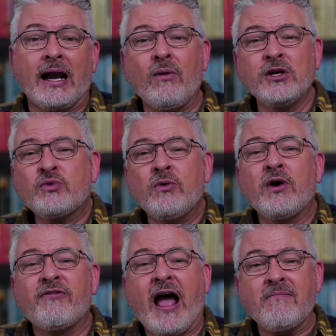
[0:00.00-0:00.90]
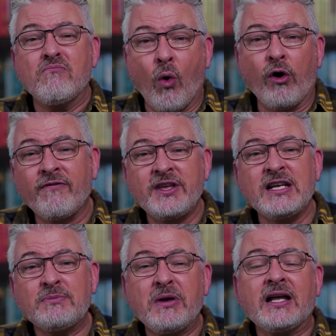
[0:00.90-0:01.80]
And I wish we would have had more of
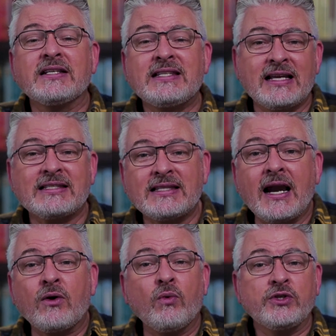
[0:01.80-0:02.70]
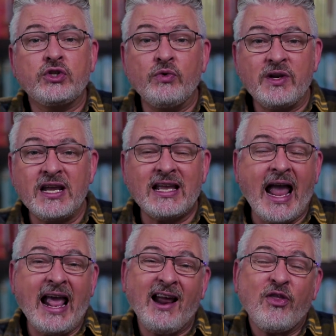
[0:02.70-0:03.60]
these because the aesthetic was
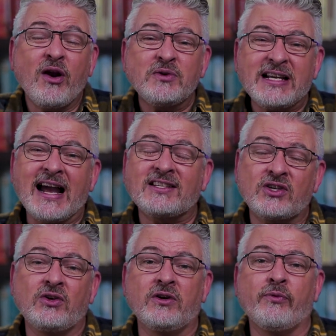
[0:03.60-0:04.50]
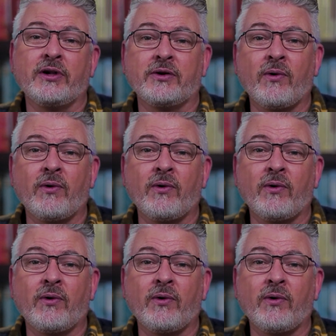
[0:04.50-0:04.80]
unique and I thought it was executed really